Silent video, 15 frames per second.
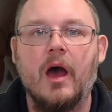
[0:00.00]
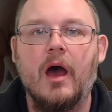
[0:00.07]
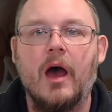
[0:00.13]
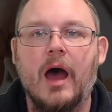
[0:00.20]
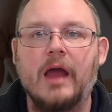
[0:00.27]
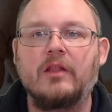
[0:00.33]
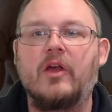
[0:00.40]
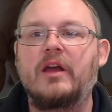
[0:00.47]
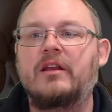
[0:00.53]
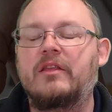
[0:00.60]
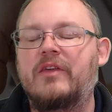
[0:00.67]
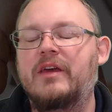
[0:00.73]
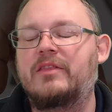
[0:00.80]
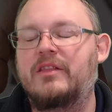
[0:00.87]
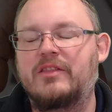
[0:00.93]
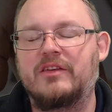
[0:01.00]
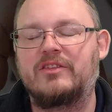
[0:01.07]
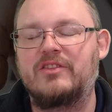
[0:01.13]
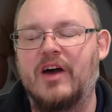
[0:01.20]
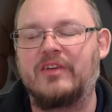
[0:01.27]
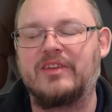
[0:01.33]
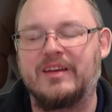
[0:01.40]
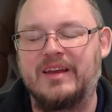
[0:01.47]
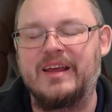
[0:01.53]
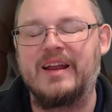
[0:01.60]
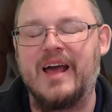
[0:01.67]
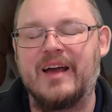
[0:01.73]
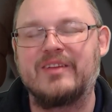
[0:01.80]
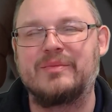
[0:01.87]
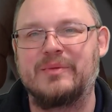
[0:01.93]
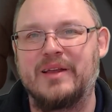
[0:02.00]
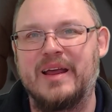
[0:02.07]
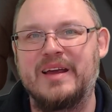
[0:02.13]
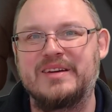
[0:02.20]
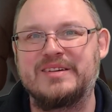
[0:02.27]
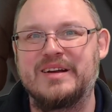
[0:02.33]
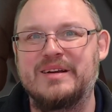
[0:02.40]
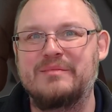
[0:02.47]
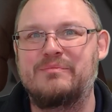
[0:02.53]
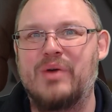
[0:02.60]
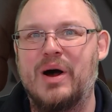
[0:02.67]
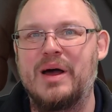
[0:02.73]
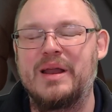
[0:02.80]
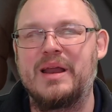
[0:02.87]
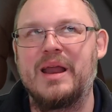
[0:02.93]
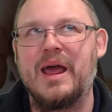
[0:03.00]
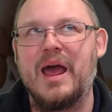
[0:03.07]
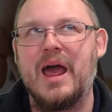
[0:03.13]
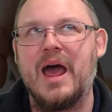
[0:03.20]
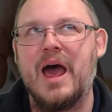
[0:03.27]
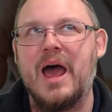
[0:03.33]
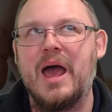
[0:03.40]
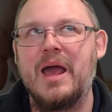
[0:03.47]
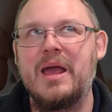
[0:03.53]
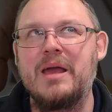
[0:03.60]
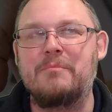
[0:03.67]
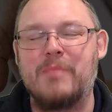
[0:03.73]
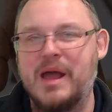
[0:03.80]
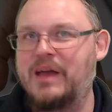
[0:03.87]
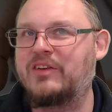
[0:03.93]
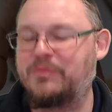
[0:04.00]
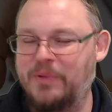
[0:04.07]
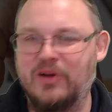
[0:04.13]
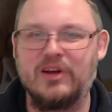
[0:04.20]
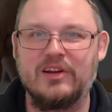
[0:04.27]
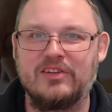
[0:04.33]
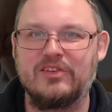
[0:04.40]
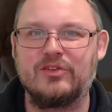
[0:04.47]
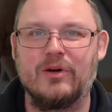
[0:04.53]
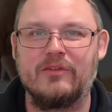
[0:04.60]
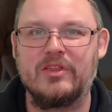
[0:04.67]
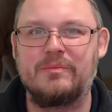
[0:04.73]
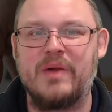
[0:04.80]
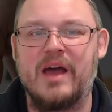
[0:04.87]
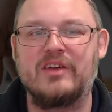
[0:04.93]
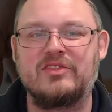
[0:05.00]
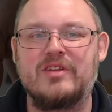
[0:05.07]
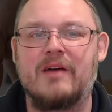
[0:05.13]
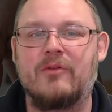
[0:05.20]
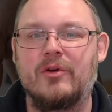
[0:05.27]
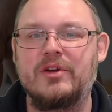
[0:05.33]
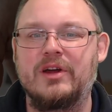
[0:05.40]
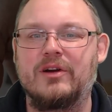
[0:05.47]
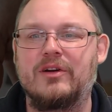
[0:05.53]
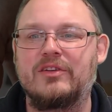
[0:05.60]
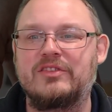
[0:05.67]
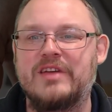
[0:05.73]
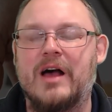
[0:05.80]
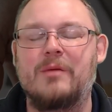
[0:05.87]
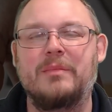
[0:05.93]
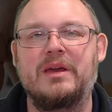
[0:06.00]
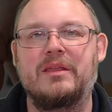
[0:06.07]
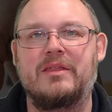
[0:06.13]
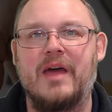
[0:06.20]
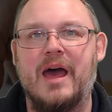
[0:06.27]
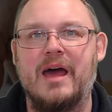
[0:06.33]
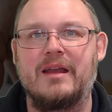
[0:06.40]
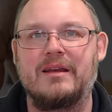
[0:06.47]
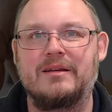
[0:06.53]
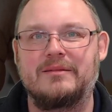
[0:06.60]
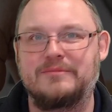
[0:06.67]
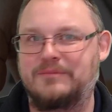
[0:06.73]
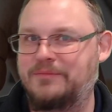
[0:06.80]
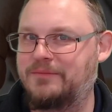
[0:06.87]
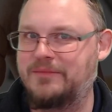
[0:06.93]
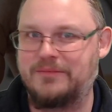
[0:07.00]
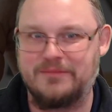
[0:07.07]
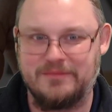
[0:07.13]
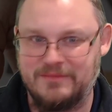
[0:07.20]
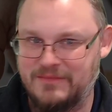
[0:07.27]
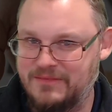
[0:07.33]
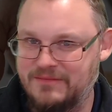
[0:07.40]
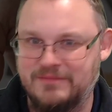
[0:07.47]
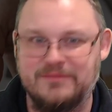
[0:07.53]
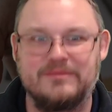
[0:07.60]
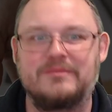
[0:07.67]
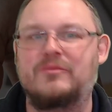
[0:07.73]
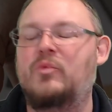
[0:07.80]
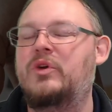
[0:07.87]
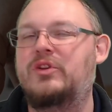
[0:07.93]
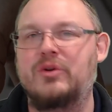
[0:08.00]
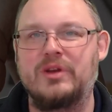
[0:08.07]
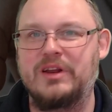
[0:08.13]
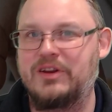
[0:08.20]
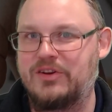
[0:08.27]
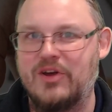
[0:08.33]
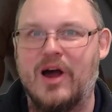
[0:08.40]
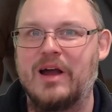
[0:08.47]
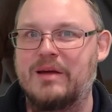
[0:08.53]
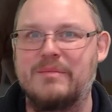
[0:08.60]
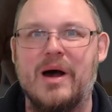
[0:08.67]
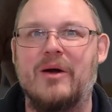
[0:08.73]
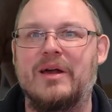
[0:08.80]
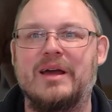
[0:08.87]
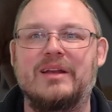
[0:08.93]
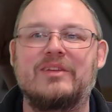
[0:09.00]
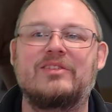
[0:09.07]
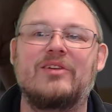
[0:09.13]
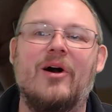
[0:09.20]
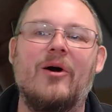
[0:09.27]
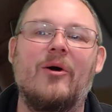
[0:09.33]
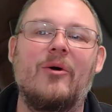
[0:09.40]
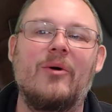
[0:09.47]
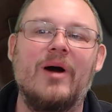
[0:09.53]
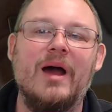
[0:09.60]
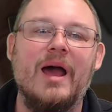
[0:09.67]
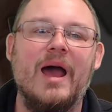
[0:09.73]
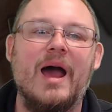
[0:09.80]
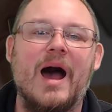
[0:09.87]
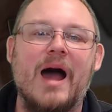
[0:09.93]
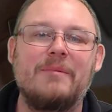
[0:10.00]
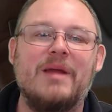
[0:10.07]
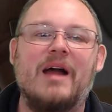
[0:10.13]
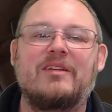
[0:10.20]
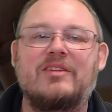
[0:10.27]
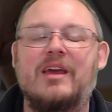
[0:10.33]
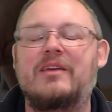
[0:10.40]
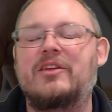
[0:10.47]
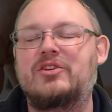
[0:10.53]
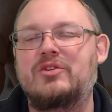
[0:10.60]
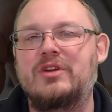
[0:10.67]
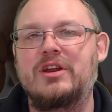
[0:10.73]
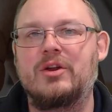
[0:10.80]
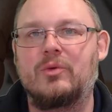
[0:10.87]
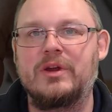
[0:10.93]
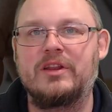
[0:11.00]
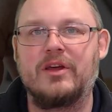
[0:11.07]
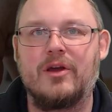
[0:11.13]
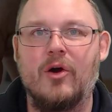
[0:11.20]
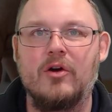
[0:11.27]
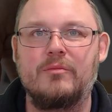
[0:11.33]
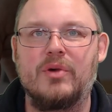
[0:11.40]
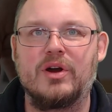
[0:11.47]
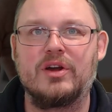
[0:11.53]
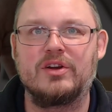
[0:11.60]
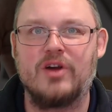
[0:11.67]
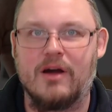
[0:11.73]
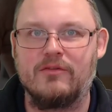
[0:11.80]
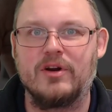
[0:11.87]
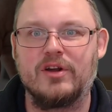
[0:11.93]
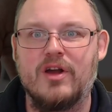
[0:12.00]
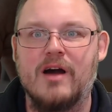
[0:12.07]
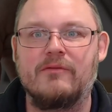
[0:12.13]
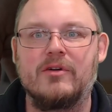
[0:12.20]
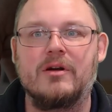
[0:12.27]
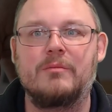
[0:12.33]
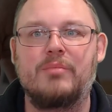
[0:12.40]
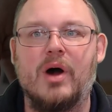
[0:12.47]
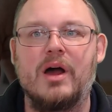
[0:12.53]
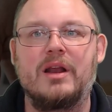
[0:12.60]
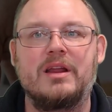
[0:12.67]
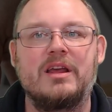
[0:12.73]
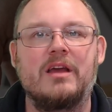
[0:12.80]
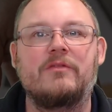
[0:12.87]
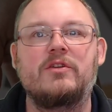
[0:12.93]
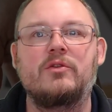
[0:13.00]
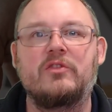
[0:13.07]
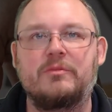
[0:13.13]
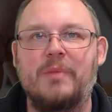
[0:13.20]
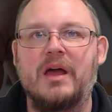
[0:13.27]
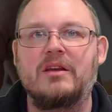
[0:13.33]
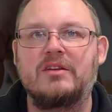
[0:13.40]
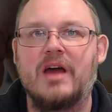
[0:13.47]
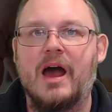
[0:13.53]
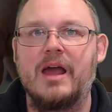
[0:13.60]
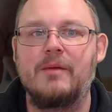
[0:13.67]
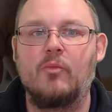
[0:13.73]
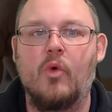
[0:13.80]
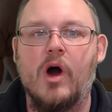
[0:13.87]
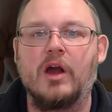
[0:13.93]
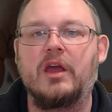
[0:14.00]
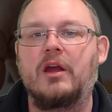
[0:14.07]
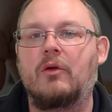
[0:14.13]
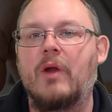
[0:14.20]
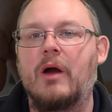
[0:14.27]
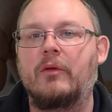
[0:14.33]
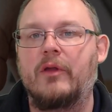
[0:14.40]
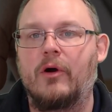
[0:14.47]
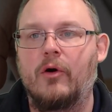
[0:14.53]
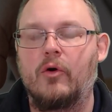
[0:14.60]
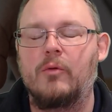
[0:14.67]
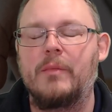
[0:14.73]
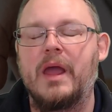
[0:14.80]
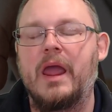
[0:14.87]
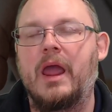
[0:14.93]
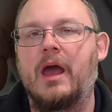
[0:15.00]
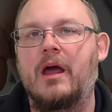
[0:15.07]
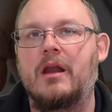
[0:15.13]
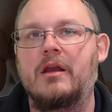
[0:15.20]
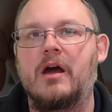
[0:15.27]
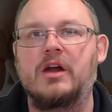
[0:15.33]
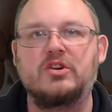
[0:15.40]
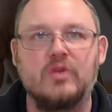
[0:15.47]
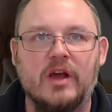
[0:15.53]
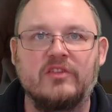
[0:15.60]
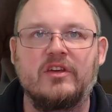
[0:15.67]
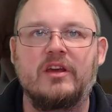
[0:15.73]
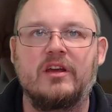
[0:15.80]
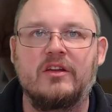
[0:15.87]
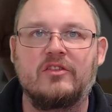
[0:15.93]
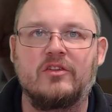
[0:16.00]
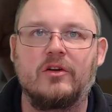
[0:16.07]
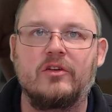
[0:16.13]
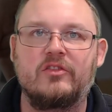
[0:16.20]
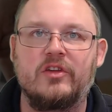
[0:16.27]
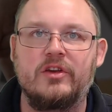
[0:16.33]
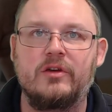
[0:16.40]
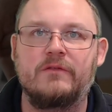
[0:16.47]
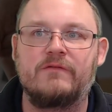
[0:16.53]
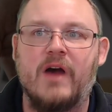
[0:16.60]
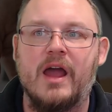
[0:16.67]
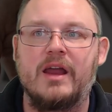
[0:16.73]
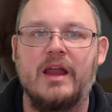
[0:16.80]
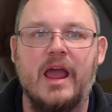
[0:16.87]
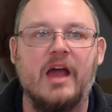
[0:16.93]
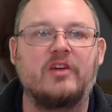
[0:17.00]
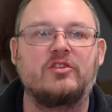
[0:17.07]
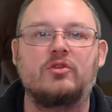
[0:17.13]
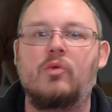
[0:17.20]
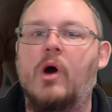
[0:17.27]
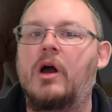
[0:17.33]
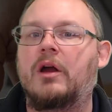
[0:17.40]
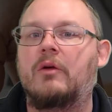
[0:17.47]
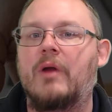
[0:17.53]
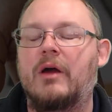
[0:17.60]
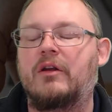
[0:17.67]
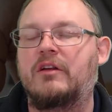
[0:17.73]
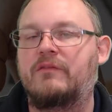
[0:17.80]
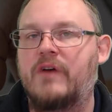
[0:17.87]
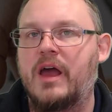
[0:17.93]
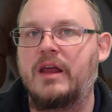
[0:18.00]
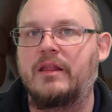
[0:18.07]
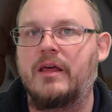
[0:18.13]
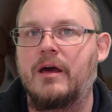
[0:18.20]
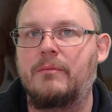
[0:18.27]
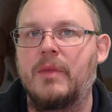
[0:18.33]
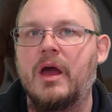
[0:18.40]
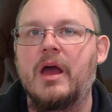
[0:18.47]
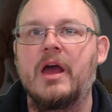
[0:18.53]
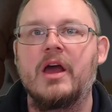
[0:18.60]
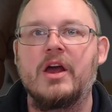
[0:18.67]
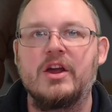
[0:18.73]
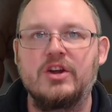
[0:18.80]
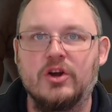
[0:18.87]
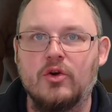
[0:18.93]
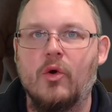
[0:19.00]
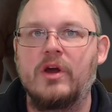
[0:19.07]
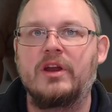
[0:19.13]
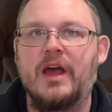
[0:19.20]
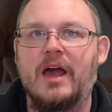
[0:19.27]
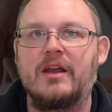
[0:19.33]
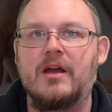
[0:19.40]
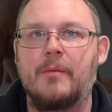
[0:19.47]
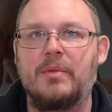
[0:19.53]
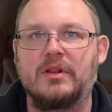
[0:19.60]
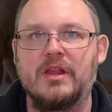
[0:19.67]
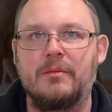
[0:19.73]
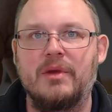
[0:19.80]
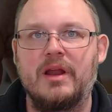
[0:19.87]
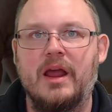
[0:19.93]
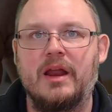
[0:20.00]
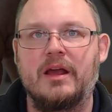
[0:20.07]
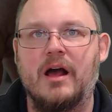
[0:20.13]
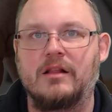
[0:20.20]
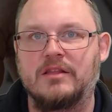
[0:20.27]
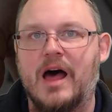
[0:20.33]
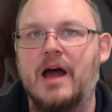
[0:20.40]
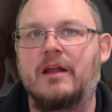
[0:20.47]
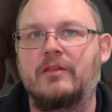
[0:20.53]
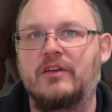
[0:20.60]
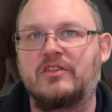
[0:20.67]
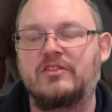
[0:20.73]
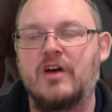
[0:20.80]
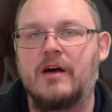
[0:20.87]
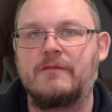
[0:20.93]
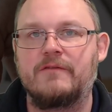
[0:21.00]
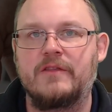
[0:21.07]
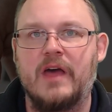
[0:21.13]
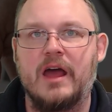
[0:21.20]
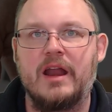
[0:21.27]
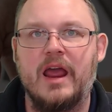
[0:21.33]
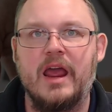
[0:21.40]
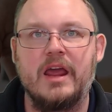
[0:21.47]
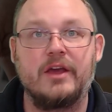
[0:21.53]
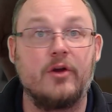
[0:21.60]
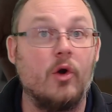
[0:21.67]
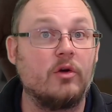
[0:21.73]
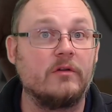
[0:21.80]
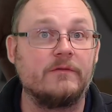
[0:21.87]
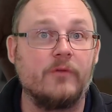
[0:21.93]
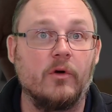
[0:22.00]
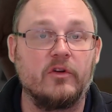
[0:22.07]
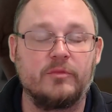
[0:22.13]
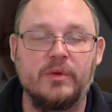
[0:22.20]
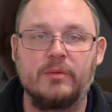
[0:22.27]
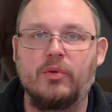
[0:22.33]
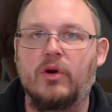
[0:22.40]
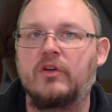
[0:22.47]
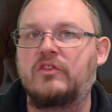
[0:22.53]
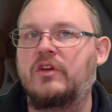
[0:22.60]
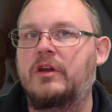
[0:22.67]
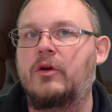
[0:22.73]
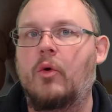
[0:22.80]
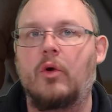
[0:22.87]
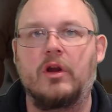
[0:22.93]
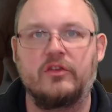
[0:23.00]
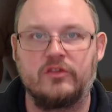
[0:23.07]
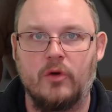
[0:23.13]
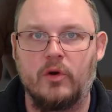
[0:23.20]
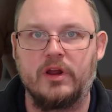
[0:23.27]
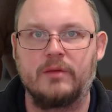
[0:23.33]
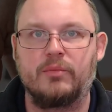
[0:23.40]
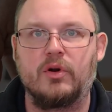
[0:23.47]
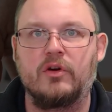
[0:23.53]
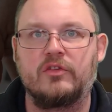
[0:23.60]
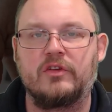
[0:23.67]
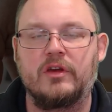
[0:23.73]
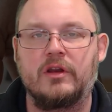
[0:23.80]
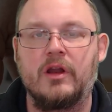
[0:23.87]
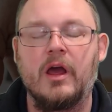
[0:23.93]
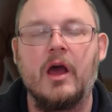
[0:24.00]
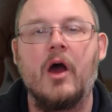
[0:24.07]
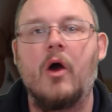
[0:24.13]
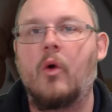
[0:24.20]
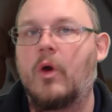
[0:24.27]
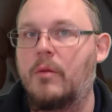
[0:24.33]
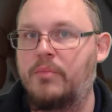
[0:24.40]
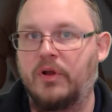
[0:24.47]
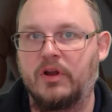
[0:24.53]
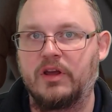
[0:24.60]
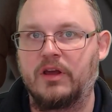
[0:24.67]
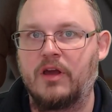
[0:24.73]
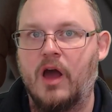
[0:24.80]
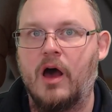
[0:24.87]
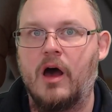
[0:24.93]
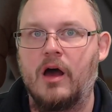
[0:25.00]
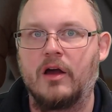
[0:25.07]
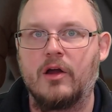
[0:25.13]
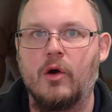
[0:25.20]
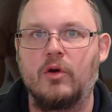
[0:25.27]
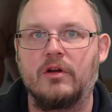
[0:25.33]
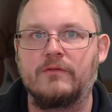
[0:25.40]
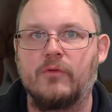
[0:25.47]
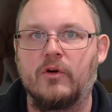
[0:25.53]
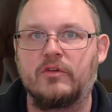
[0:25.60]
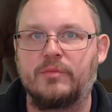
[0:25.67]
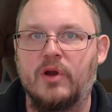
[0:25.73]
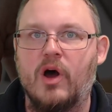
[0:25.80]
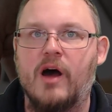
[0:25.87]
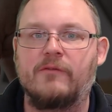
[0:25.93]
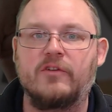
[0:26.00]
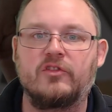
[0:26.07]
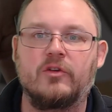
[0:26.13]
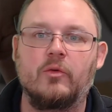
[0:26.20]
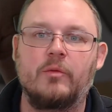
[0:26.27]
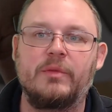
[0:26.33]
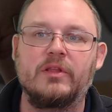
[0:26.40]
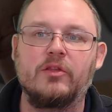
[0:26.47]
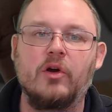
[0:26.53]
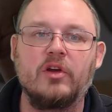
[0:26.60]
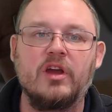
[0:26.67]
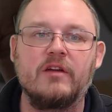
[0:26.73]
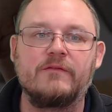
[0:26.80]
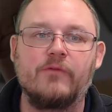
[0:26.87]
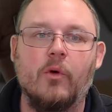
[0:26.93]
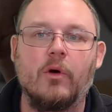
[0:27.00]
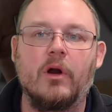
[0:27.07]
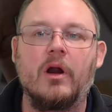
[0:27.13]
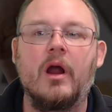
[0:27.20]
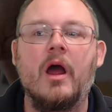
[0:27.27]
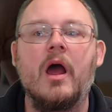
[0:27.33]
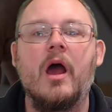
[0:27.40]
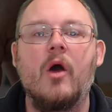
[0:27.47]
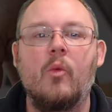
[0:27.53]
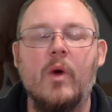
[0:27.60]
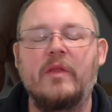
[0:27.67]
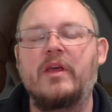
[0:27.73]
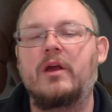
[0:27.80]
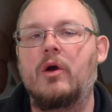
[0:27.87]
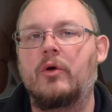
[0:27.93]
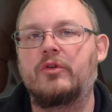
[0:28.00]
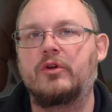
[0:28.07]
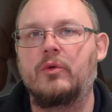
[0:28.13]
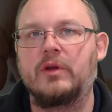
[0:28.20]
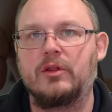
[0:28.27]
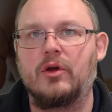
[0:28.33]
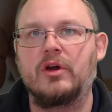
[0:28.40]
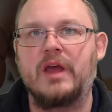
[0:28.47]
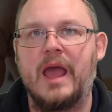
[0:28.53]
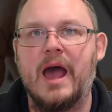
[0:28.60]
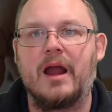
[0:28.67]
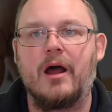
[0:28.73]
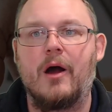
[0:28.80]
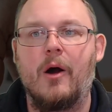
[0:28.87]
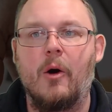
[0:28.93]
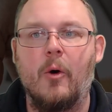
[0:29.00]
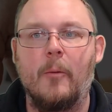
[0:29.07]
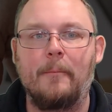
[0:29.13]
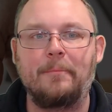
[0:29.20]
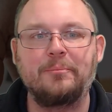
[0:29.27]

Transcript: I'd like to think that this doesn't need explanation, but my experiences over the past several years tell me that we do need to talk about it. So I'm not saying that you need to read the code book cover to cover, but if you spend time walking around the home and addressing concerns that you find as you walk around and find them, you're going to end up eliminating a lot of the stuff that a code enforcement person or a zoning person or a building code enforcement officer would be looking for when they go through and look at a home.